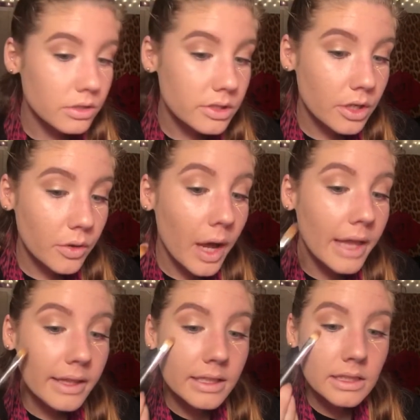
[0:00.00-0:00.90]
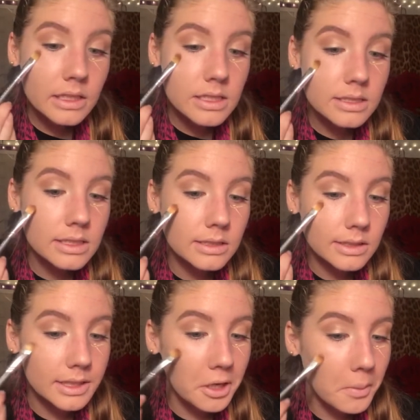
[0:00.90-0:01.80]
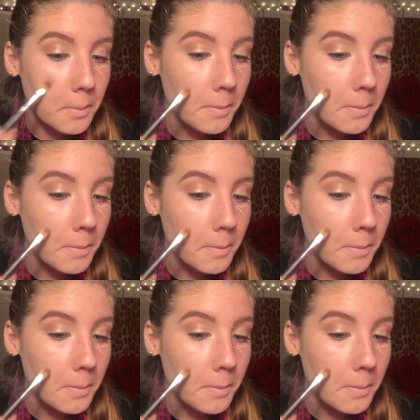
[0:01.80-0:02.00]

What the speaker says: So I like the concealer.